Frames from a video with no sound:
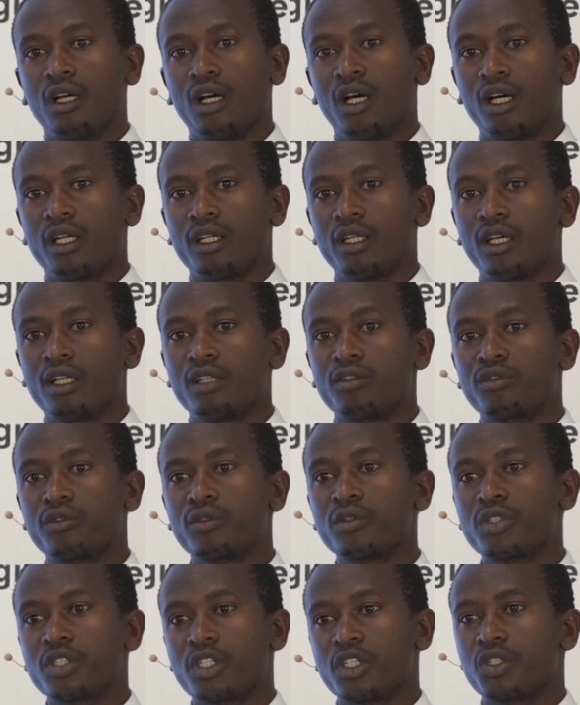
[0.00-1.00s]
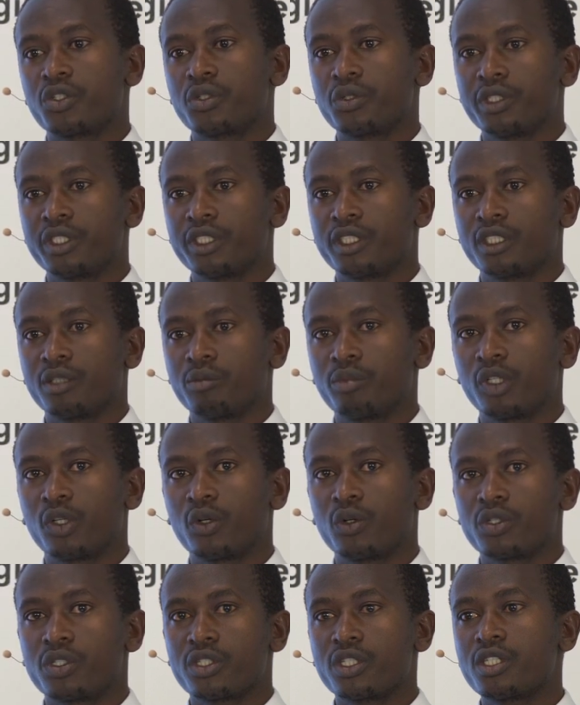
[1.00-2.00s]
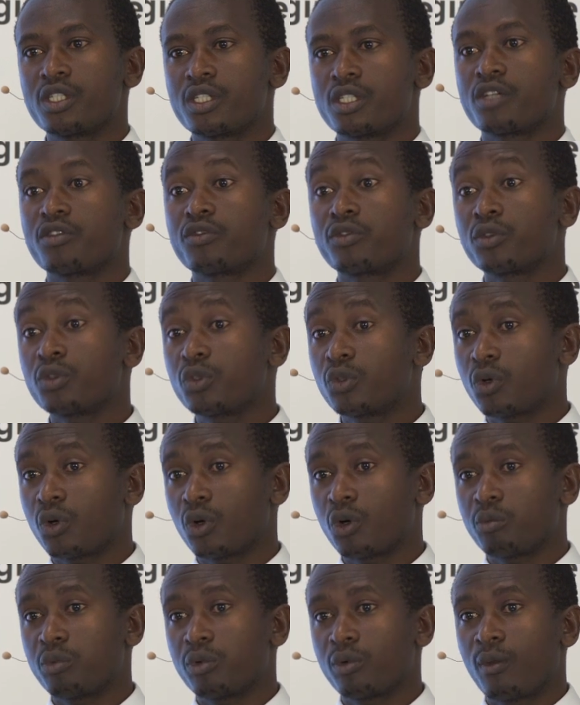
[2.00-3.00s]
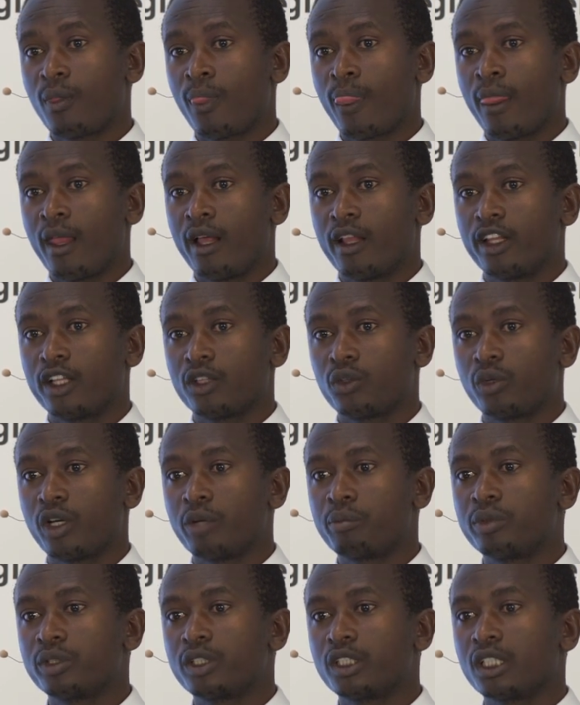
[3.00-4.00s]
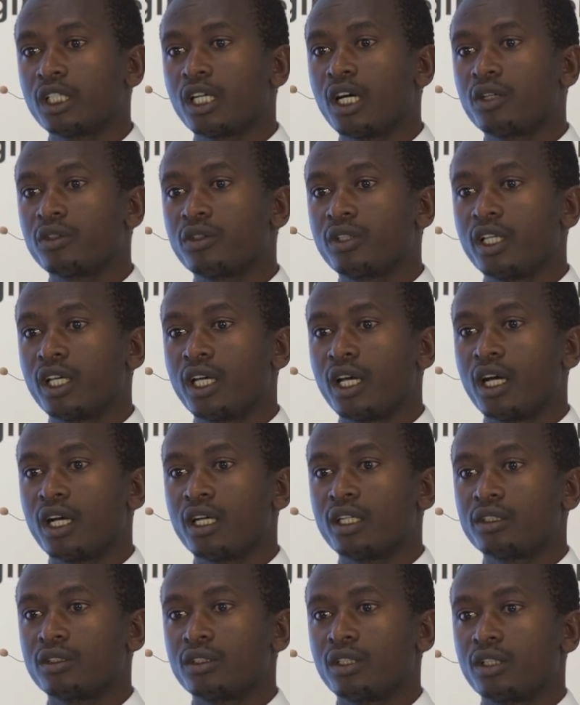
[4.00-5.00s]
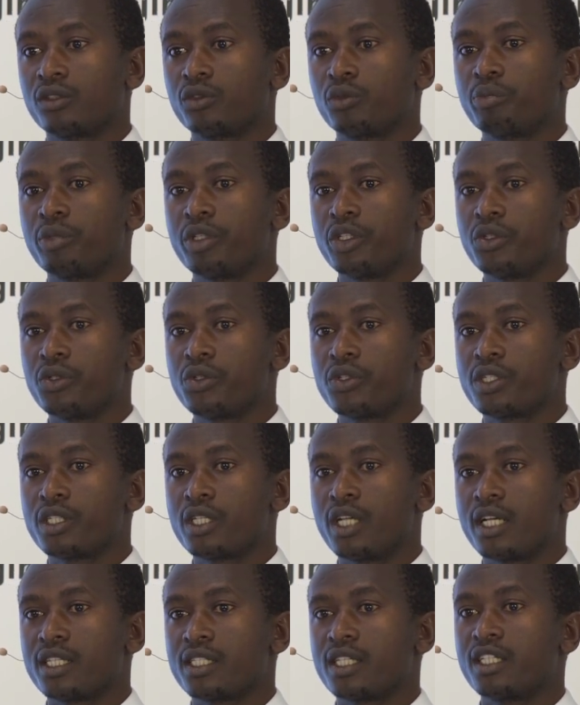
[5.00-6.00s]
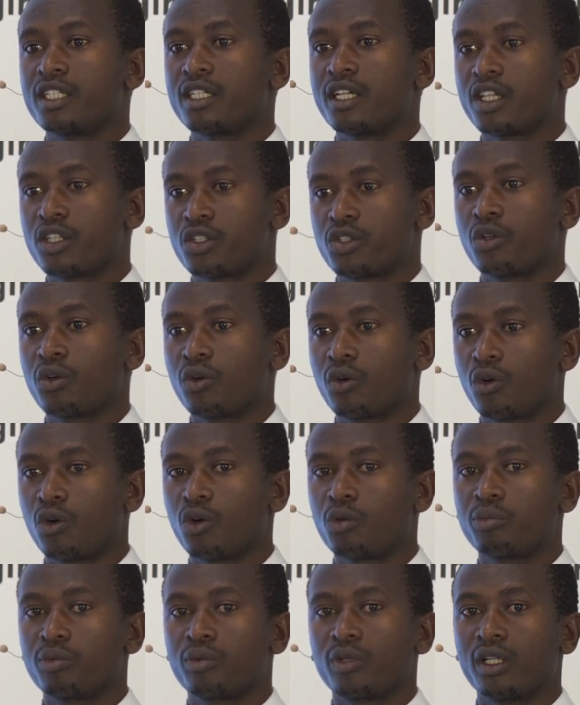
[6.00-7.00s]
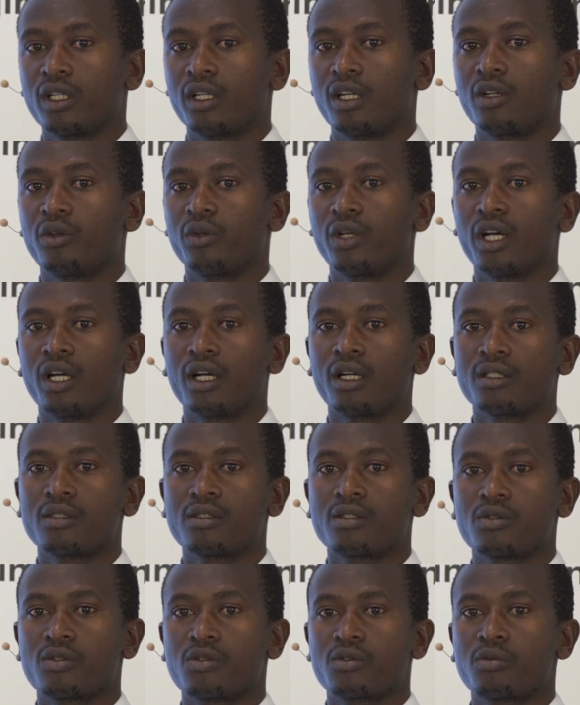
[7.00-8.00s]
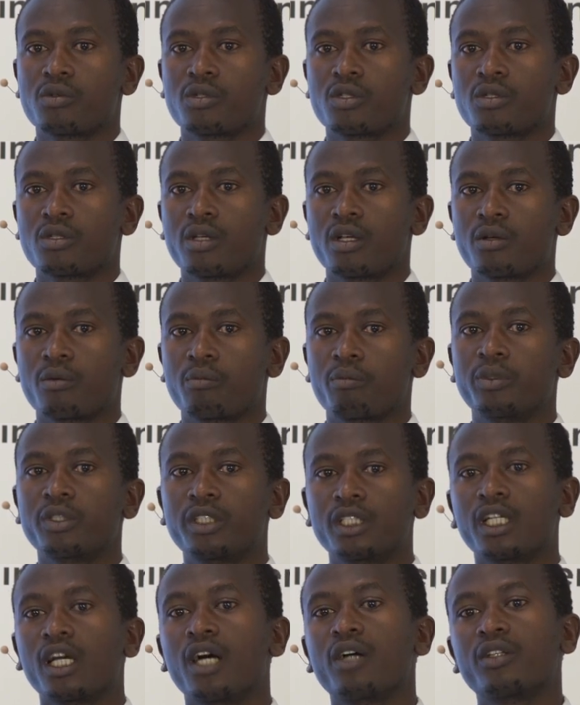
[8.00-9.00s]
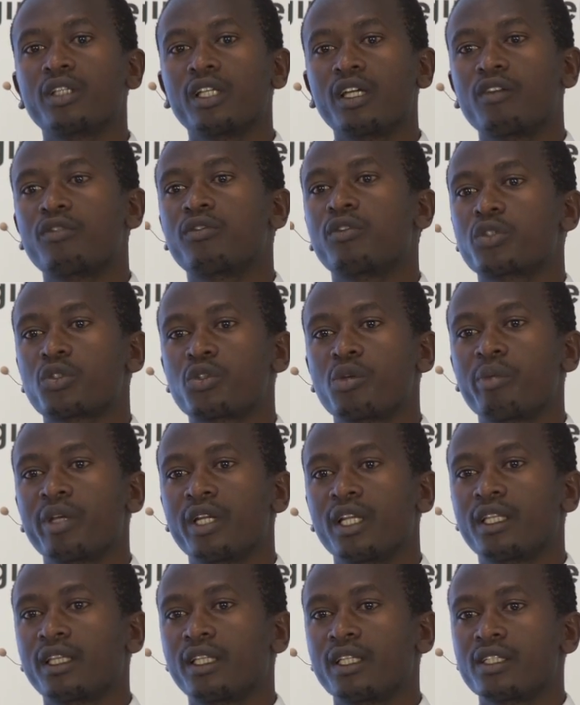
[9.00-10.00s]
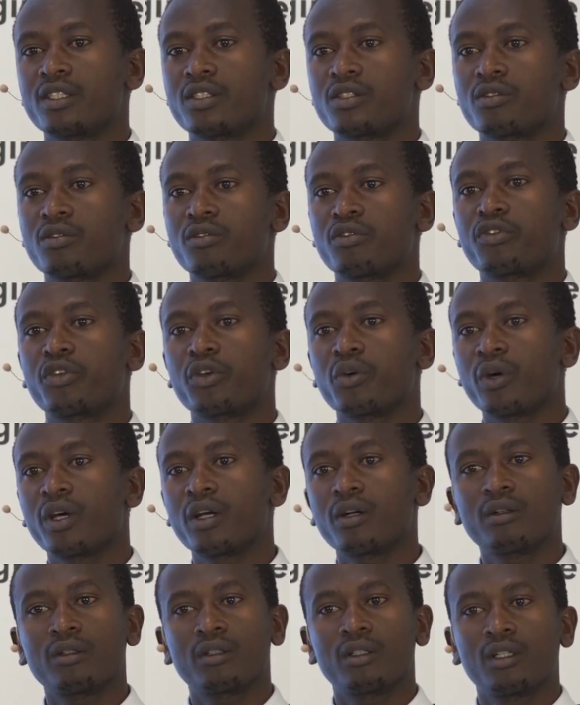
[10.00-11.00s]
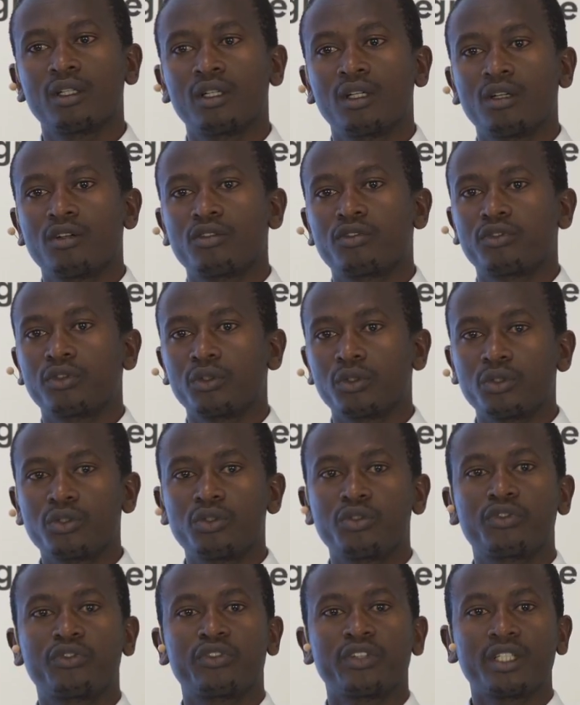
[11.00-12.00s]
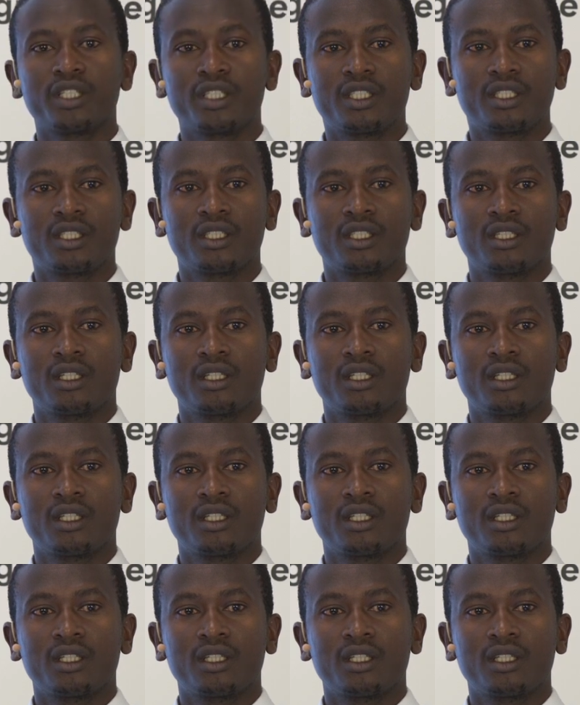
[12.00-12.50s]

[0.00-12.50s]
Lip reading: and food security, because this is a food crop that we are putting out there to be used as an industrial crop, and we are putting out there for so many things, fuel, food, feed,